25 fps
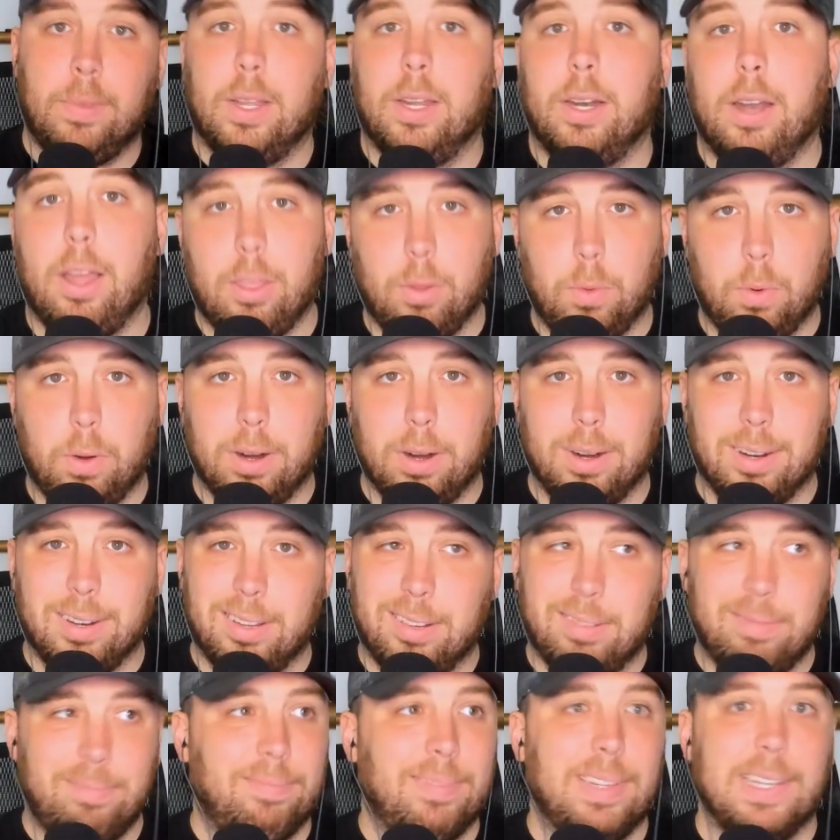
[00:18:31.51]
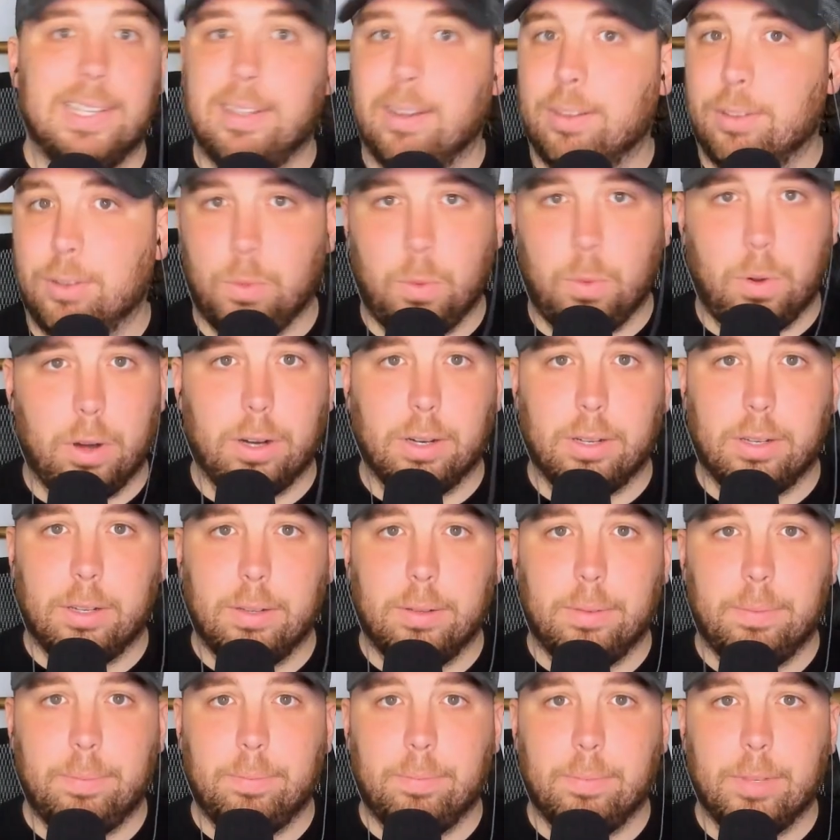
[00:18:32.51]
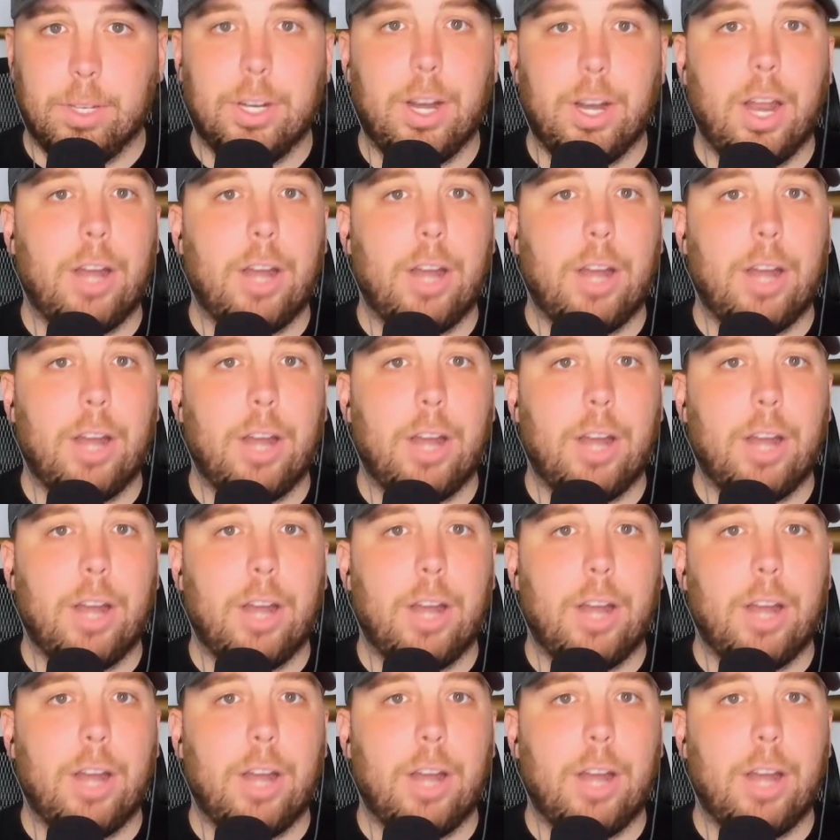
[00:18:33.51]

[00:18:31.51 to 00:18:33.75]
In other words, it doesn't work. You're